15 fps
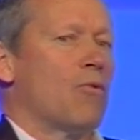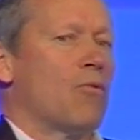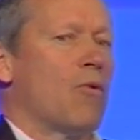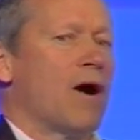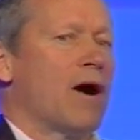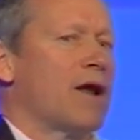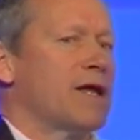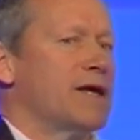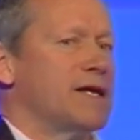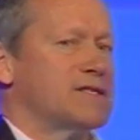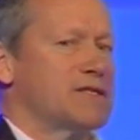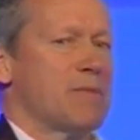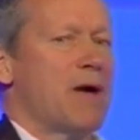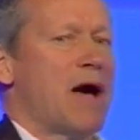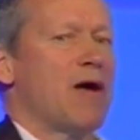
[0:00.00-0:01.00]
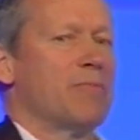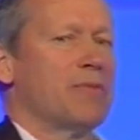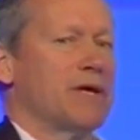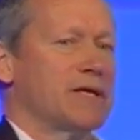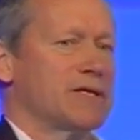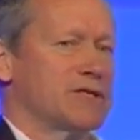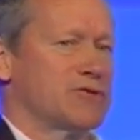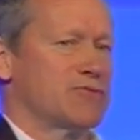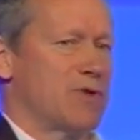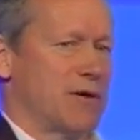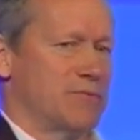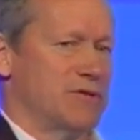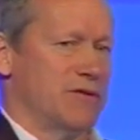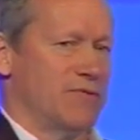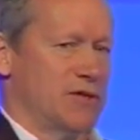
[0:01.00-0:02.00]
while it's about being
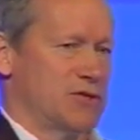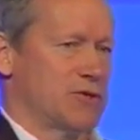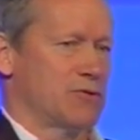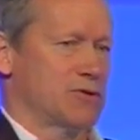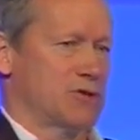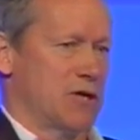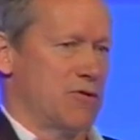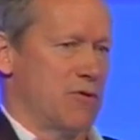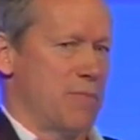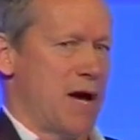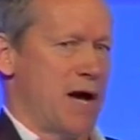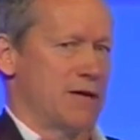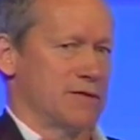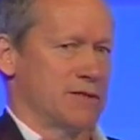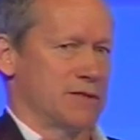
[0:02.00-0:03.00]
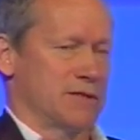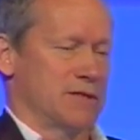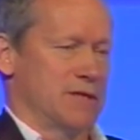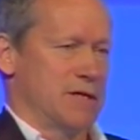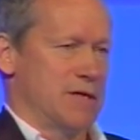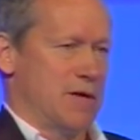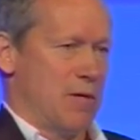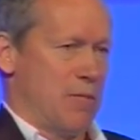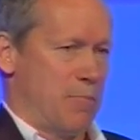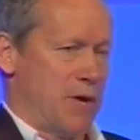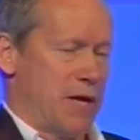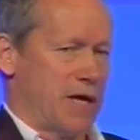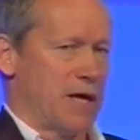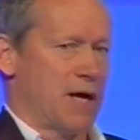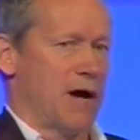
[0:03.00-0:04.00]
disruptive, it's also about
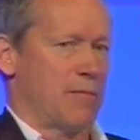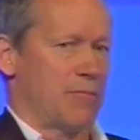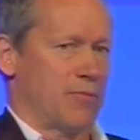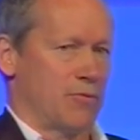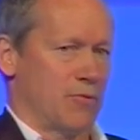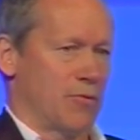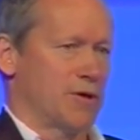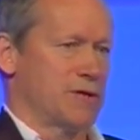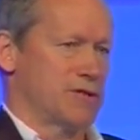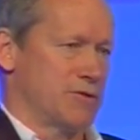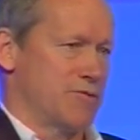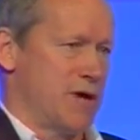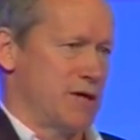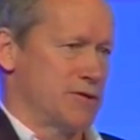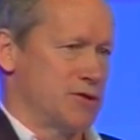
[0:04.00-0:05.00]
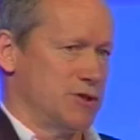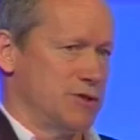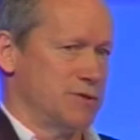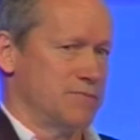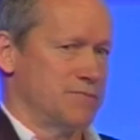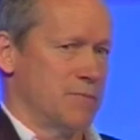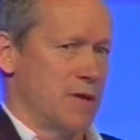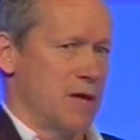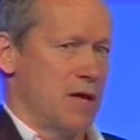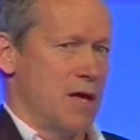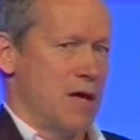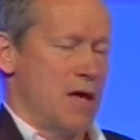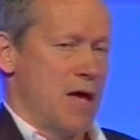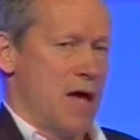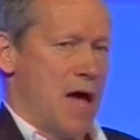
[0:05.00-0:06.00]
picking up what is around you.
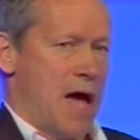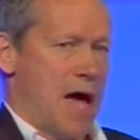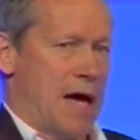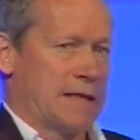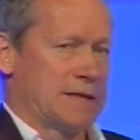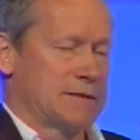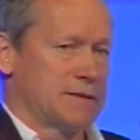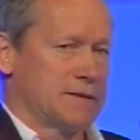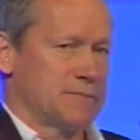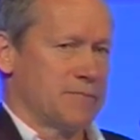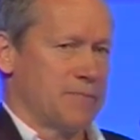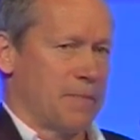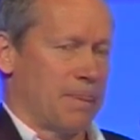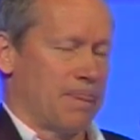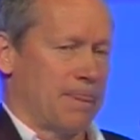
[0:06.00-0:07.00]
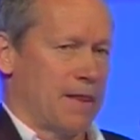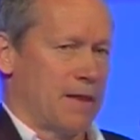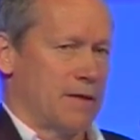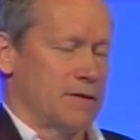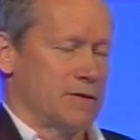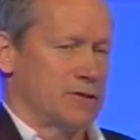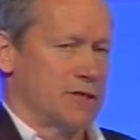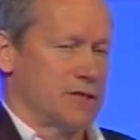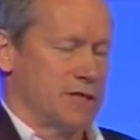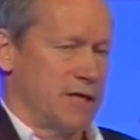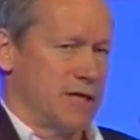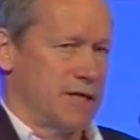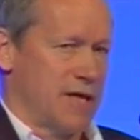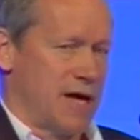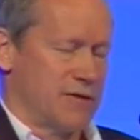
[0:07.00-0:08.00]
And just
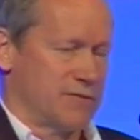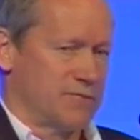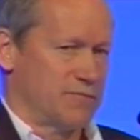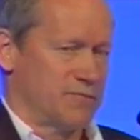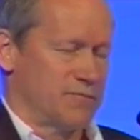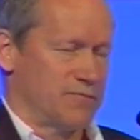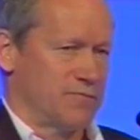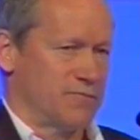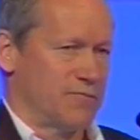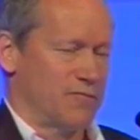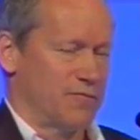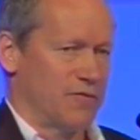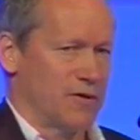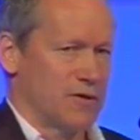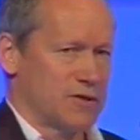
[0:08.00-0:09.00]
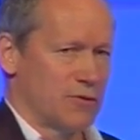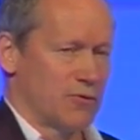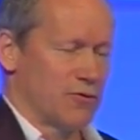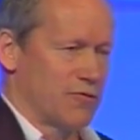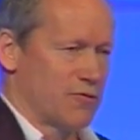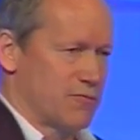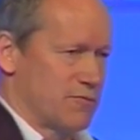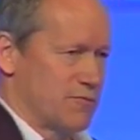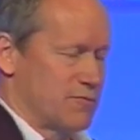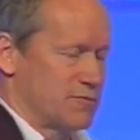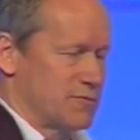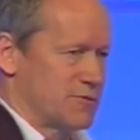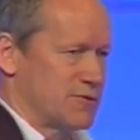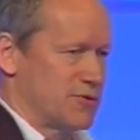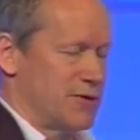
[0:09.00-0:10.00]
taking that first law of
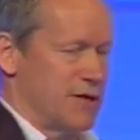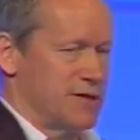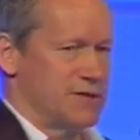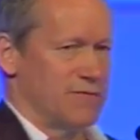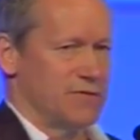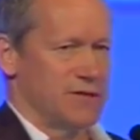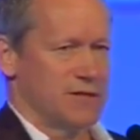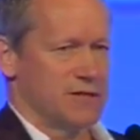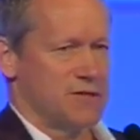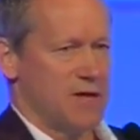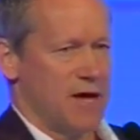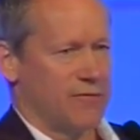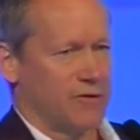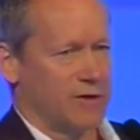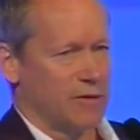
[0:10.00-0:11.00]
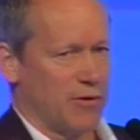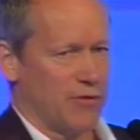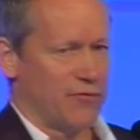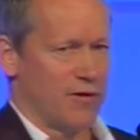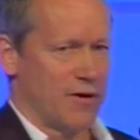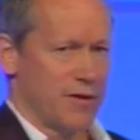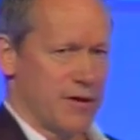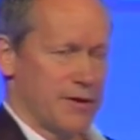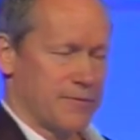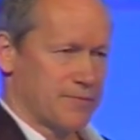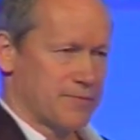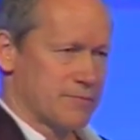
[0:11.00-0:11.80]
creativity is theft a little bit further,